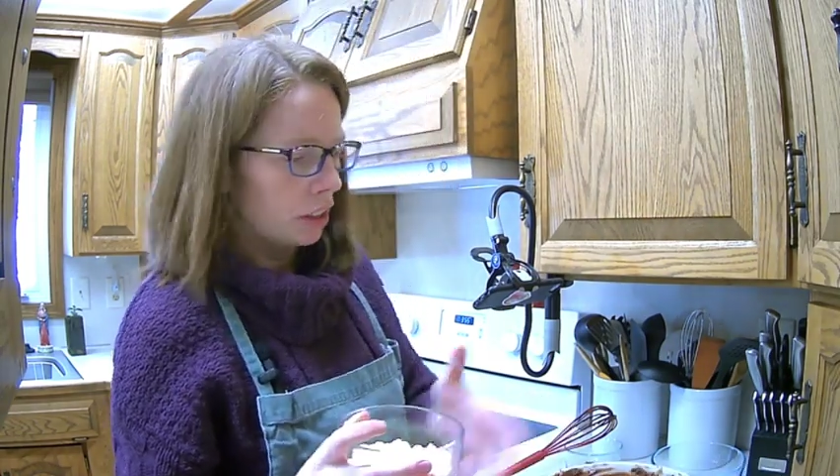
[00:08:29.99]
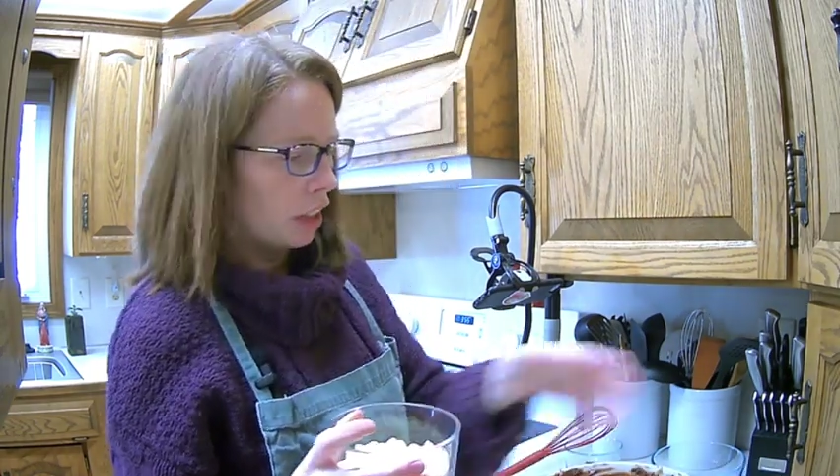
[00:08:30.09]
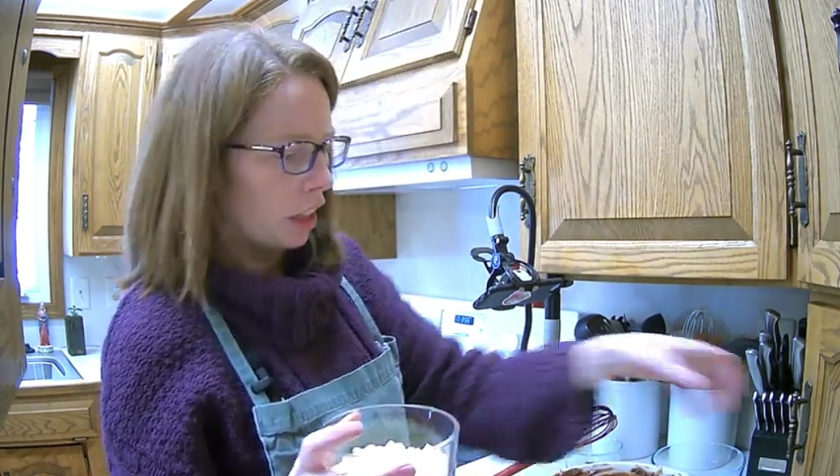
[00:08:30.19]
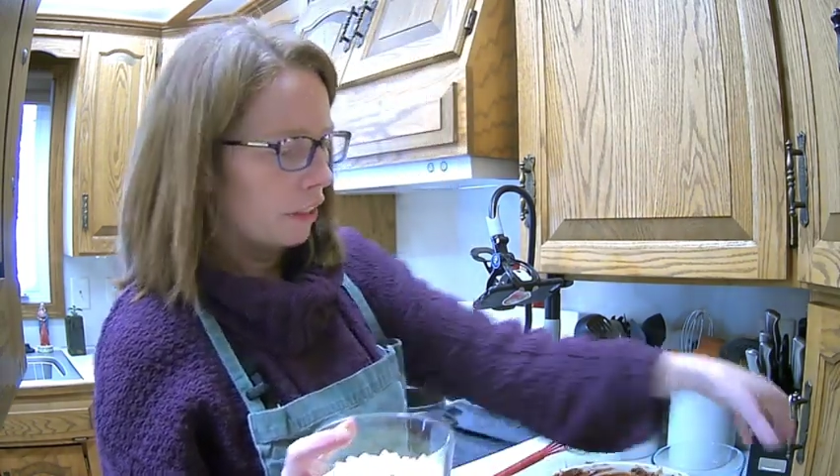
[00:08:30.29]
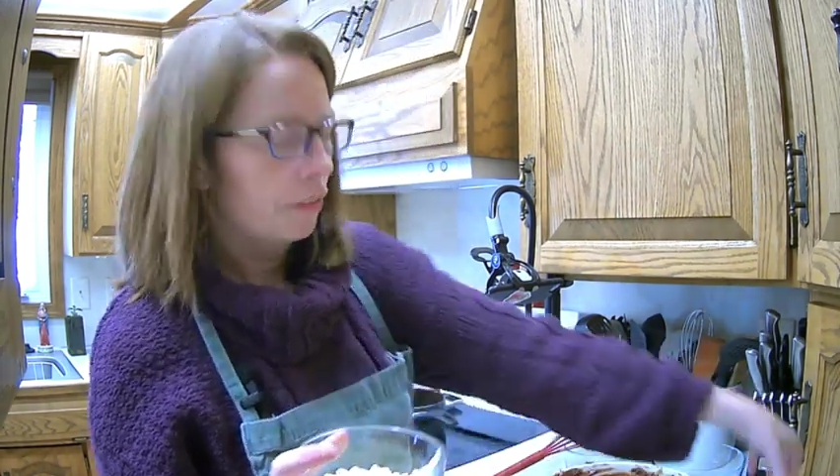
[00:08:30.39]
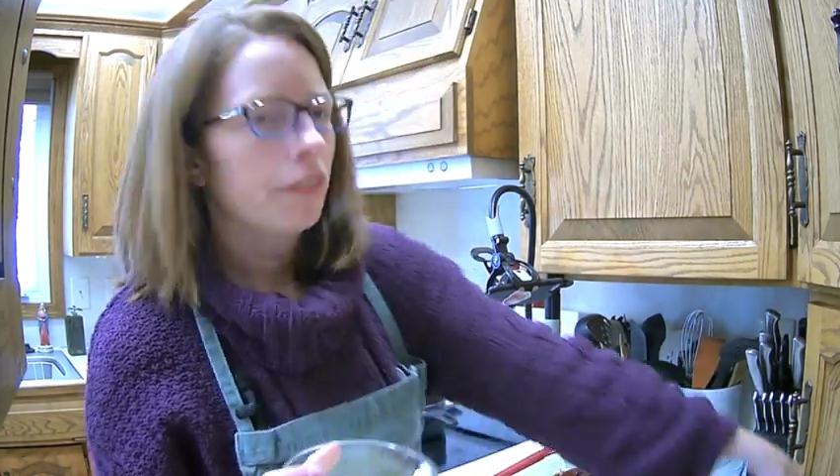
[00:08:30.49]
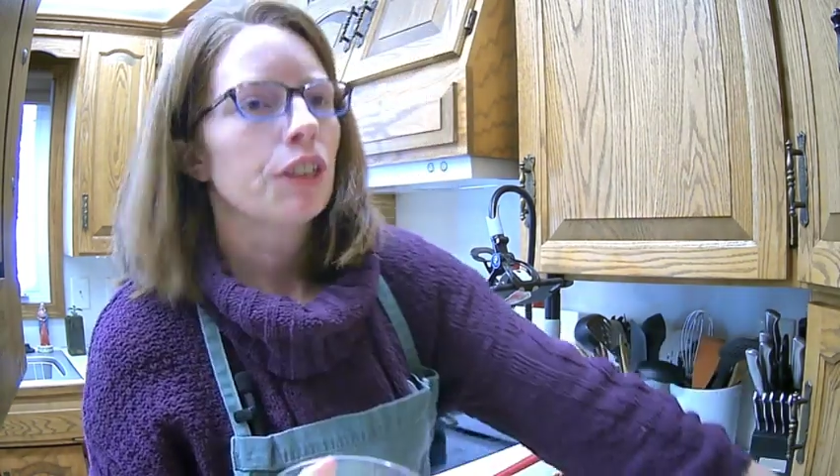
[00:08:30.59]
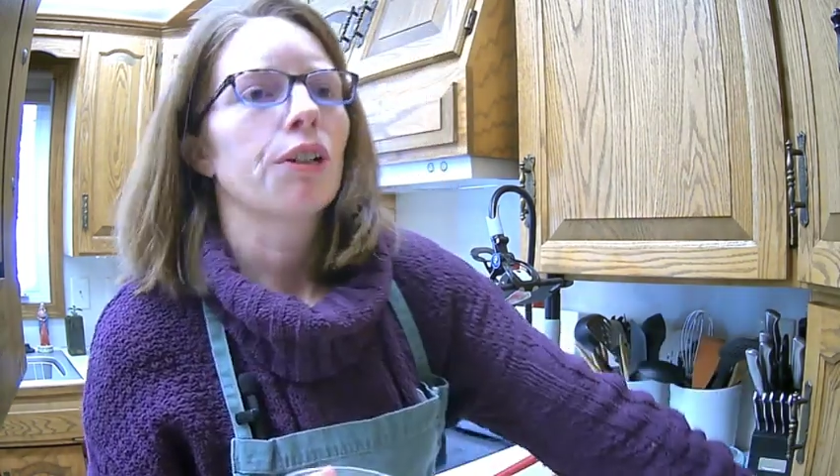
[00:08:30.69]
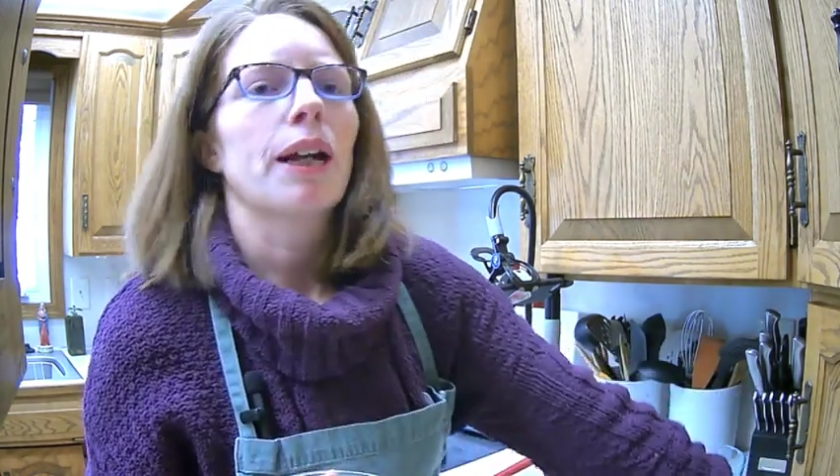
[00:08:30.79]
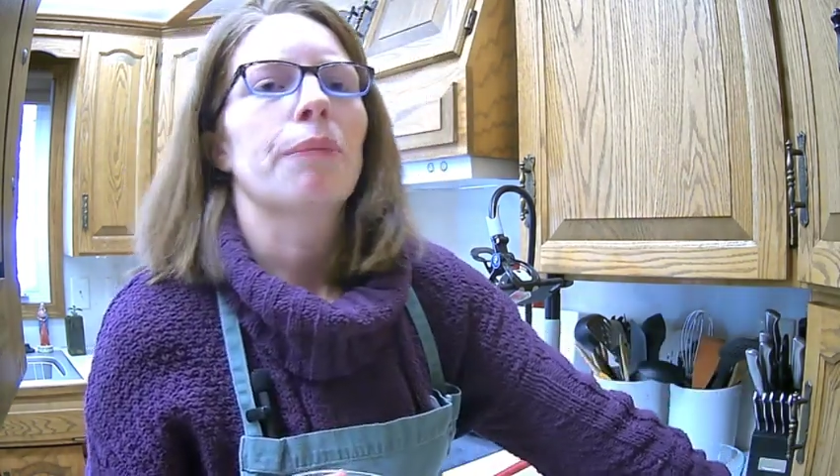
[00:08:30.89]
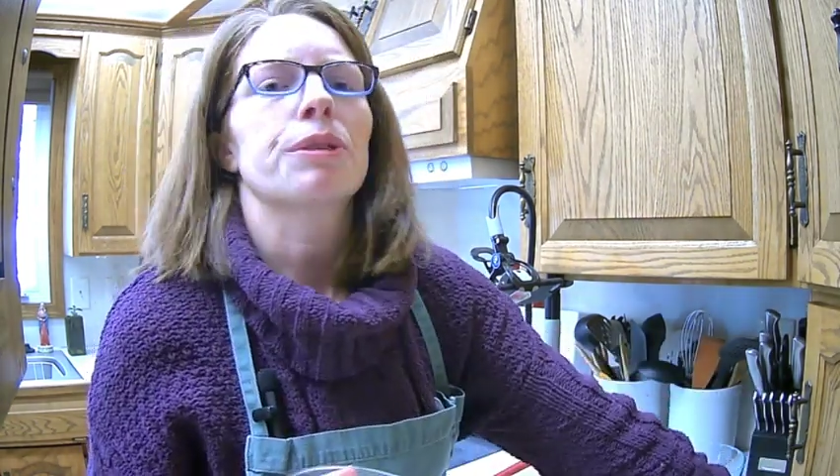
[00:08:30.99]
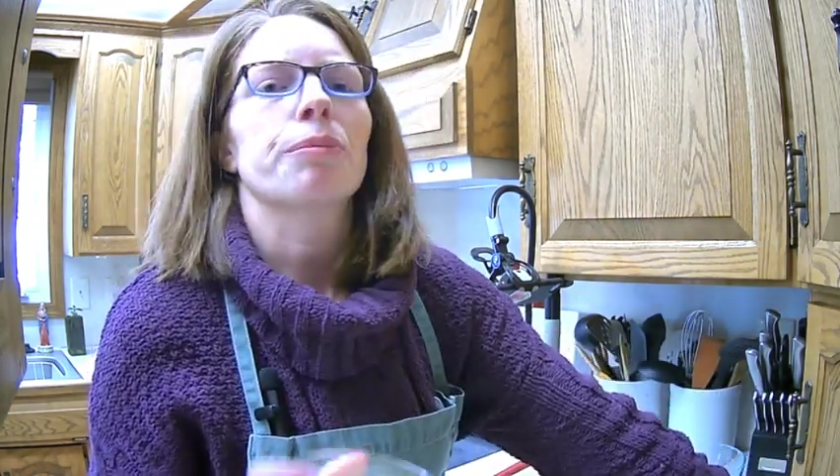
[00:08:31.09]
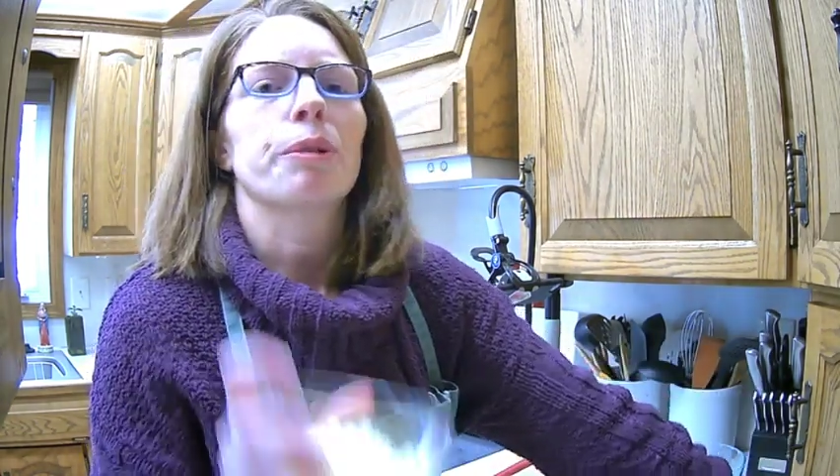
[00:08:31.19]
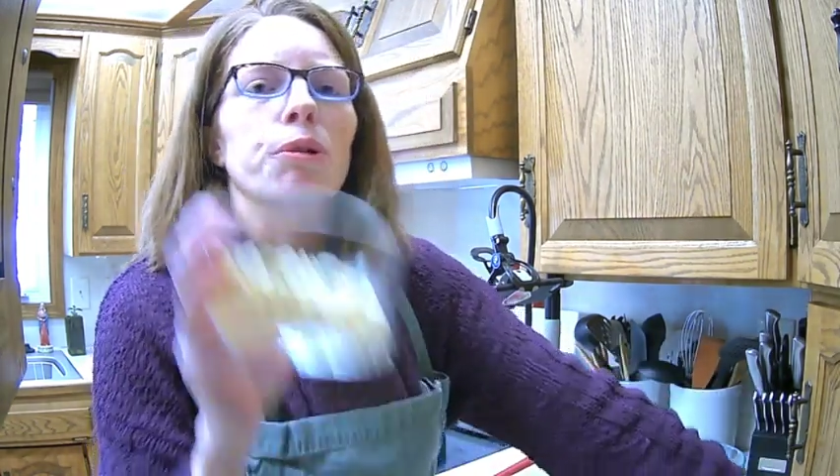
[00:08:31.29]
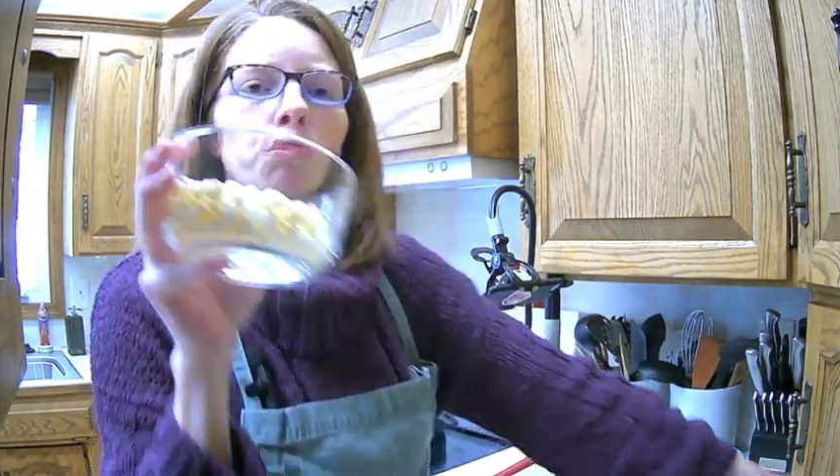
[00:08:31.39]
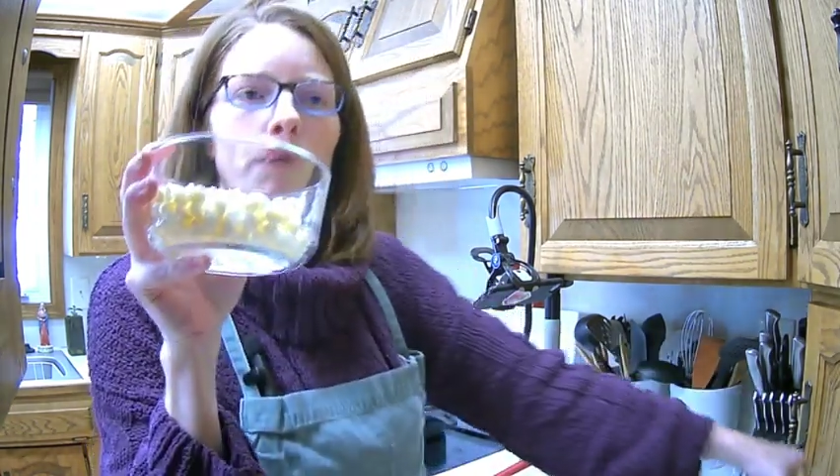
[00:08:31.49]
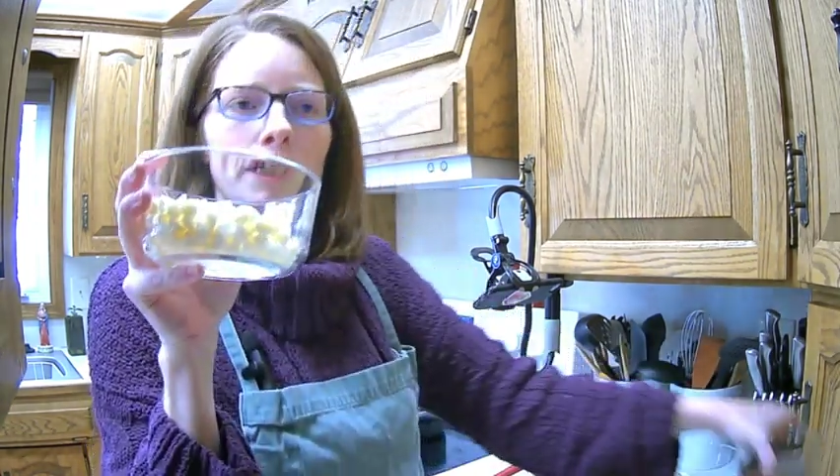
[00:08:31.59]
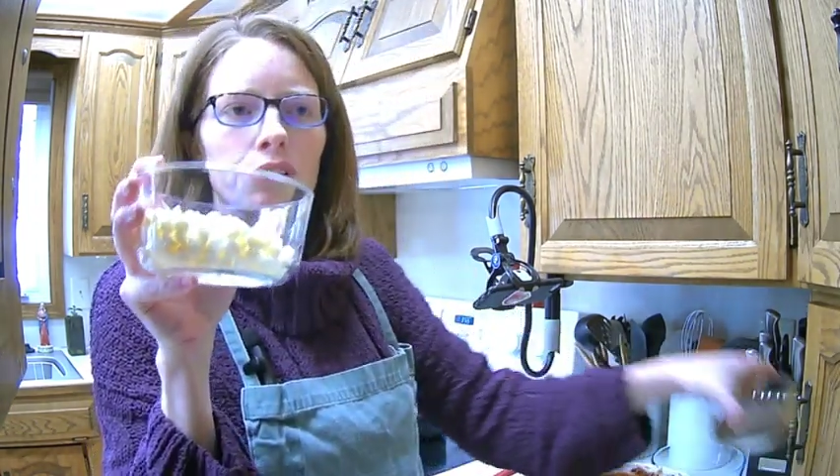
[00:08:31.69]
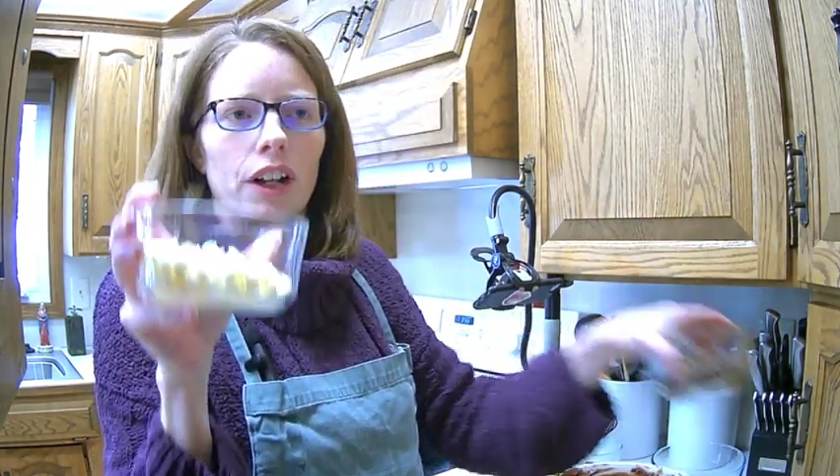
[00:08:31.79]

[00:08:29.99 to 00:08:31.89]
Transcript: 150 grams of both white